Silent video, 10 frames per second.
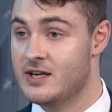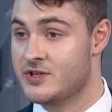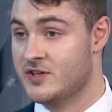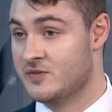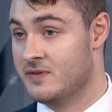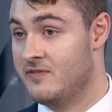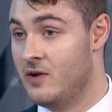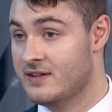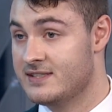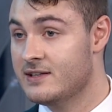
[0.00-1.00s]
issues with
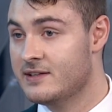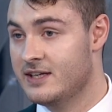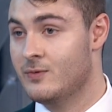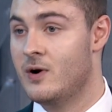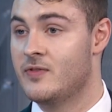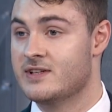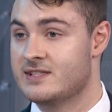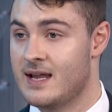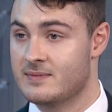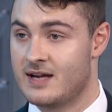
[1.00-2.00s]
volatility while at the
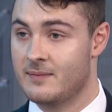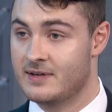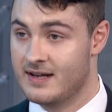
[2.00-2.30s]
same time